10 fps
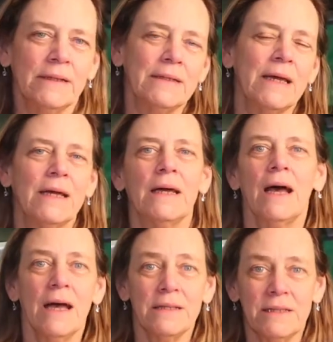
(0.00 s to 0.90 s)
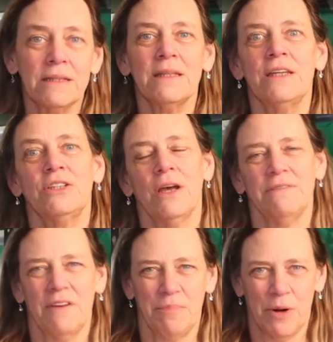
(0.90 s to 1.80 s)
It's like six of these
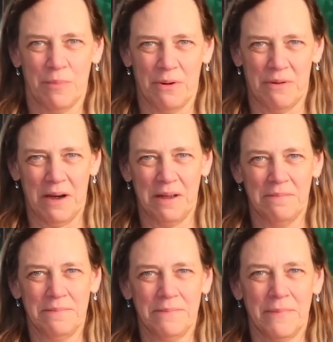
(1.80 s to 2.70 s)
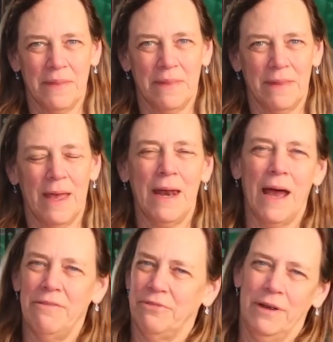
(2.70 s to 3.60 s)
shelves I've put up already. And
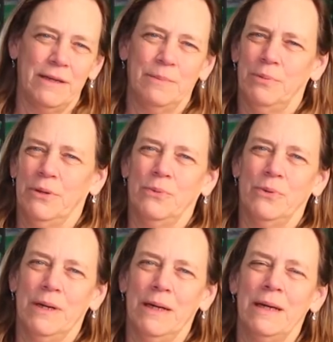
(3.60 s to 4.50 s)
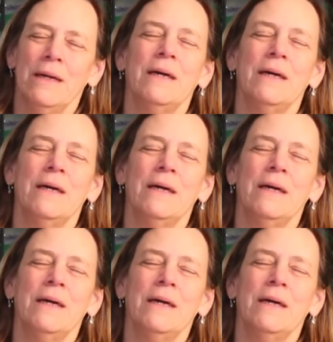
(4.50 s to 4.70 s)
I forget to put the wood in.